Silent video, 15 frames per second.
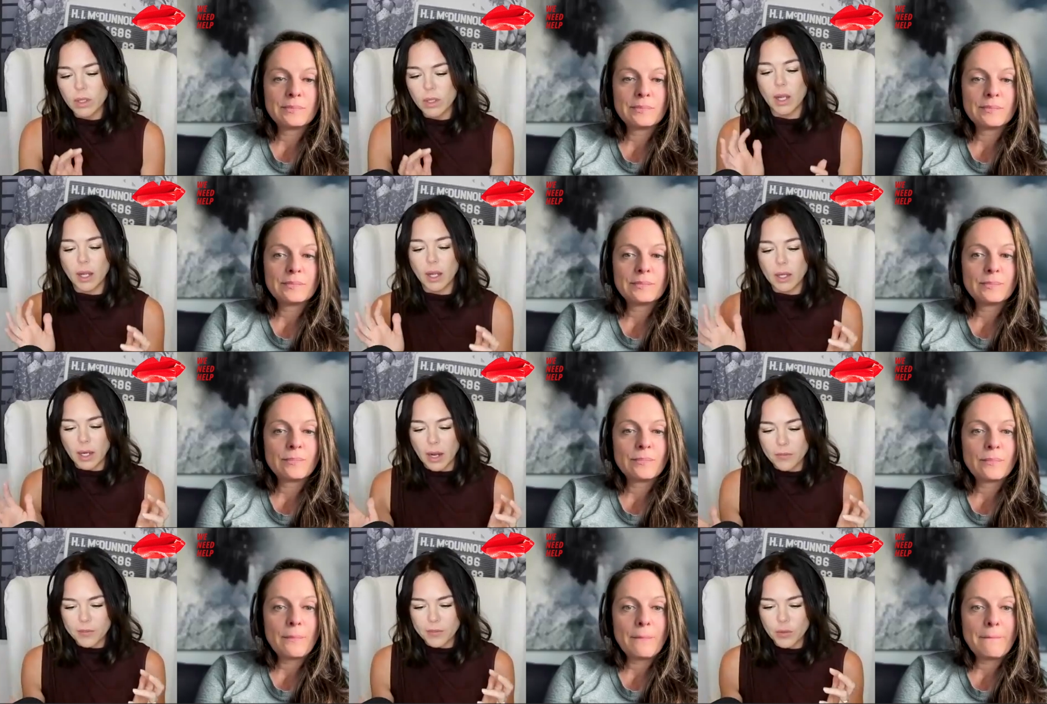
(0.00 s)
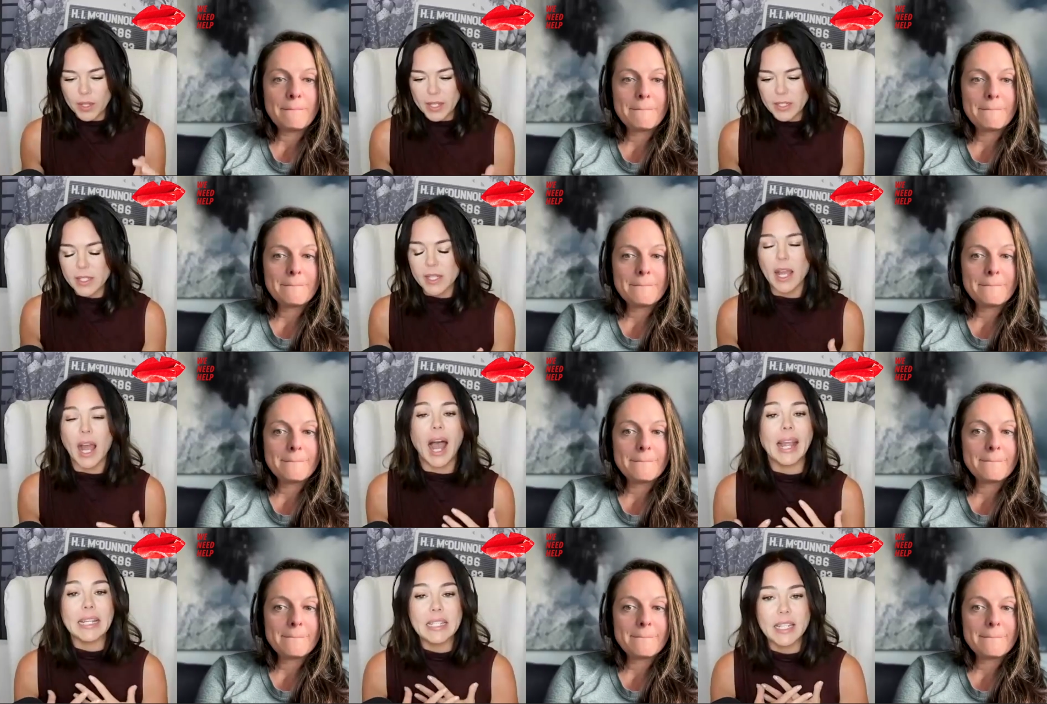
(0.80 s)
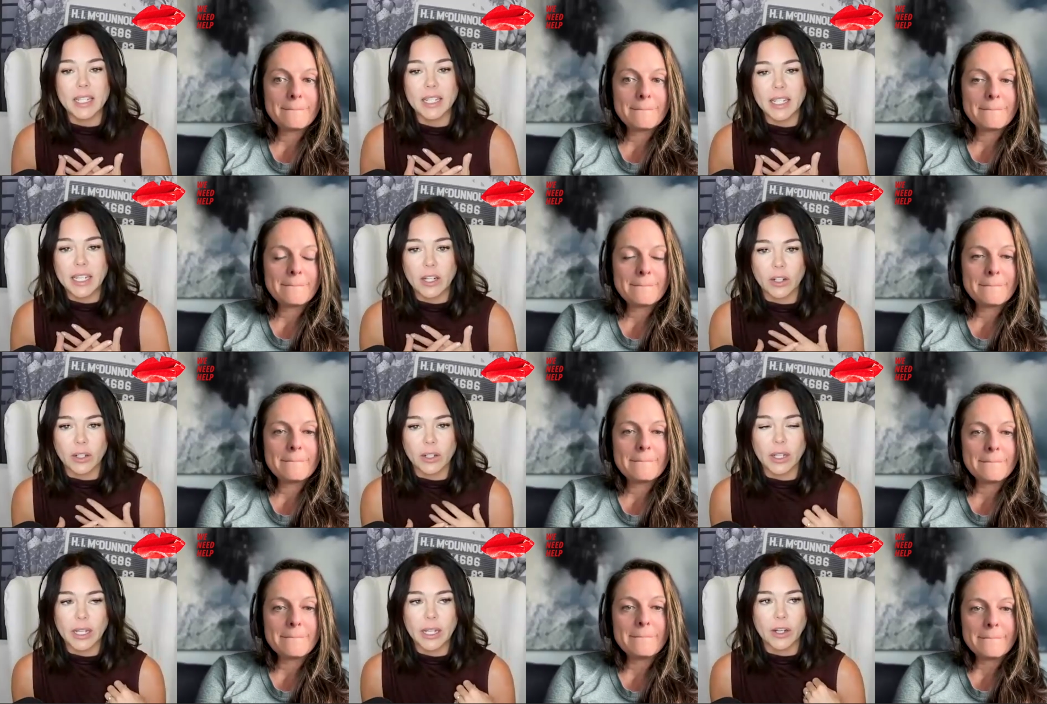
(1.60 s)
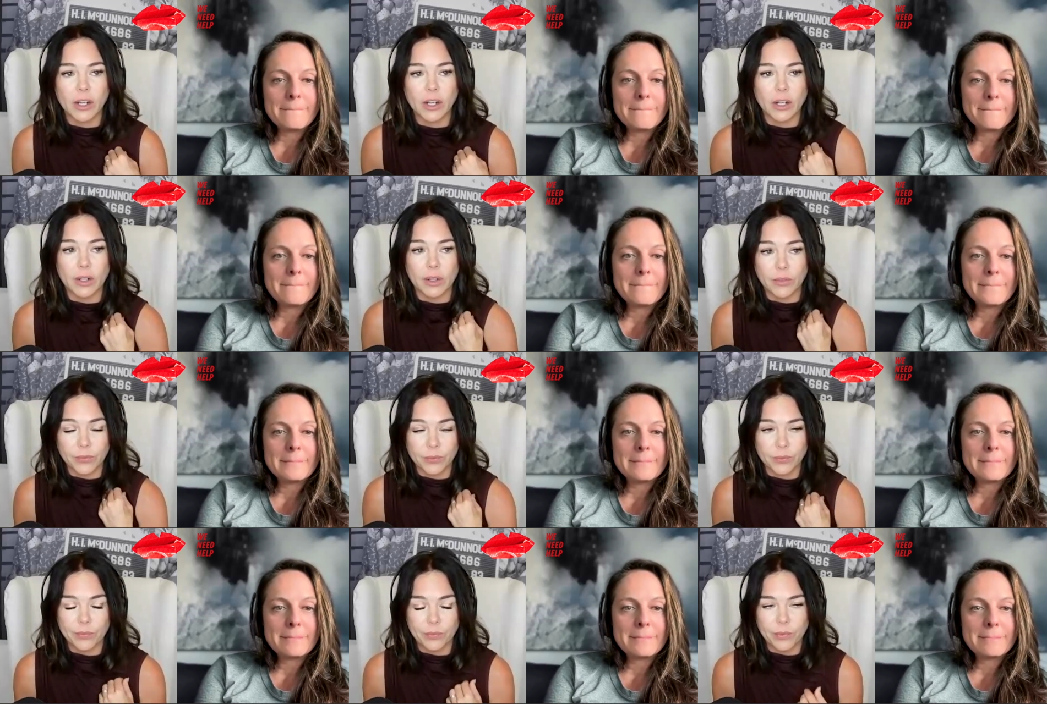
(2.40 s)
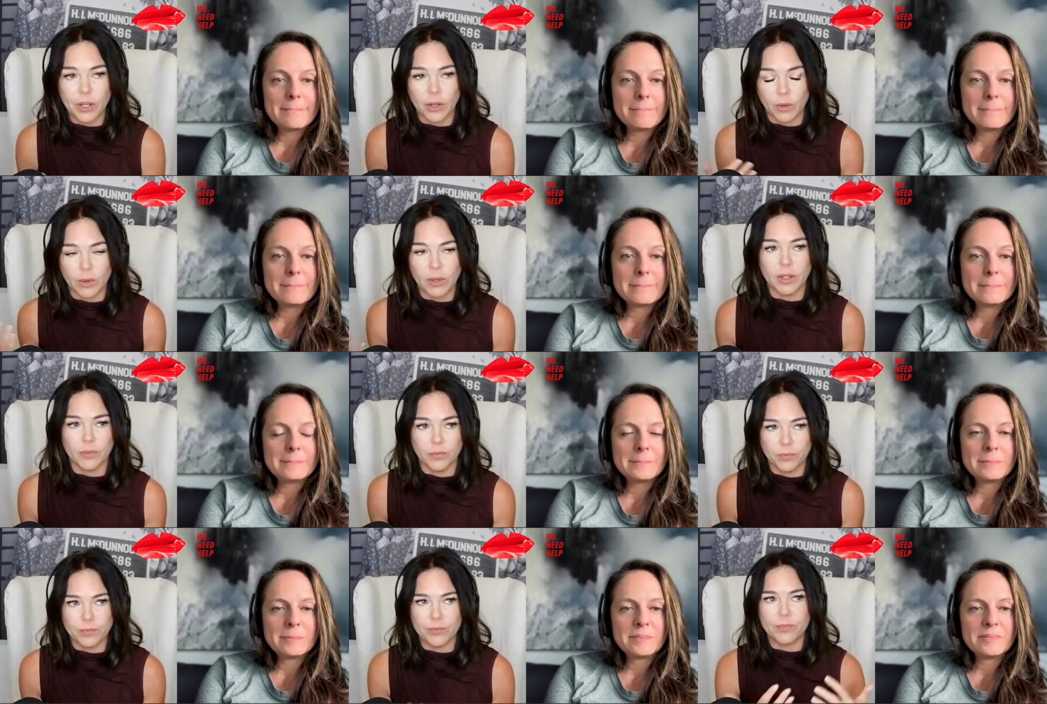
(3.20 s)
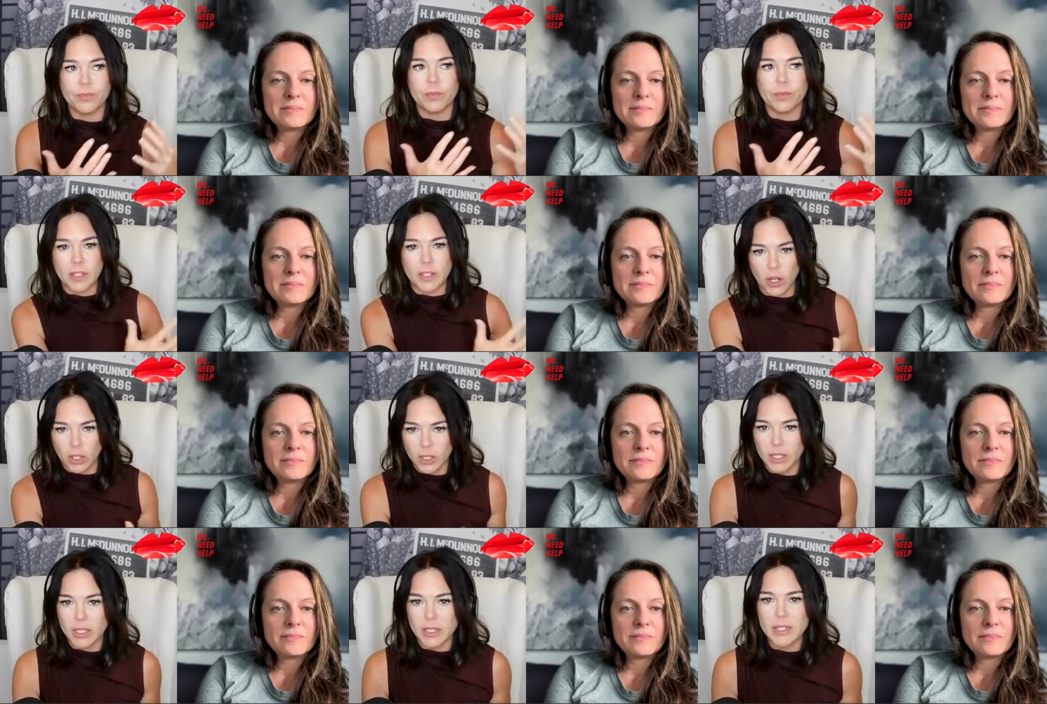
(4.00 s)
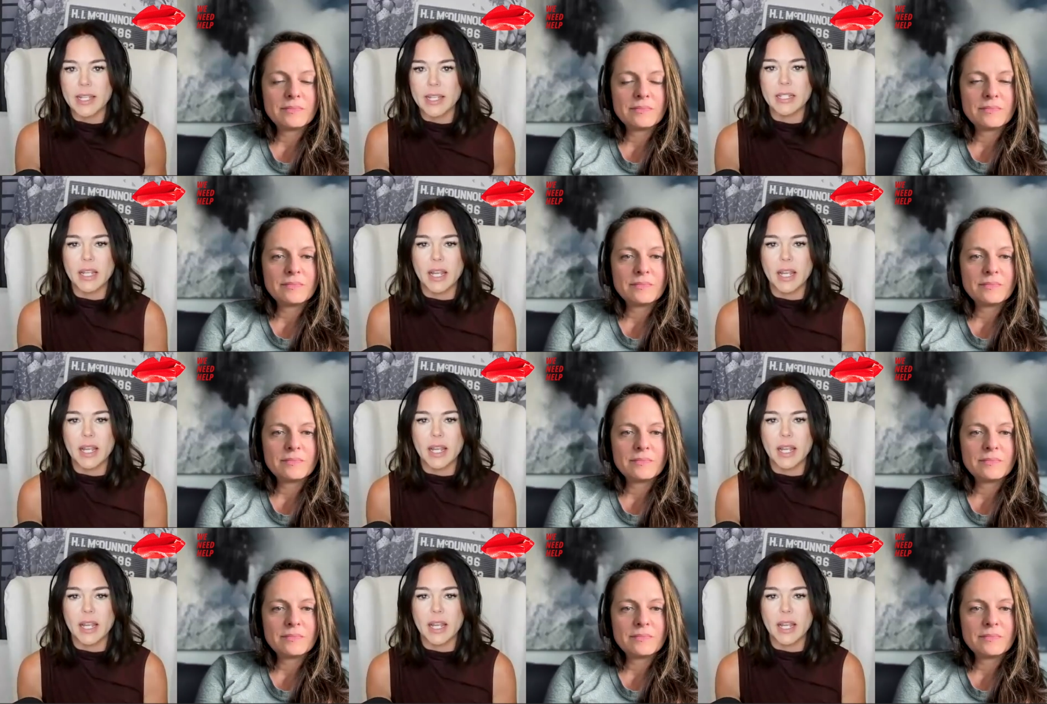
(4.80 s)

Speaker 1: a, a few things that I did here here you know, and this started in St.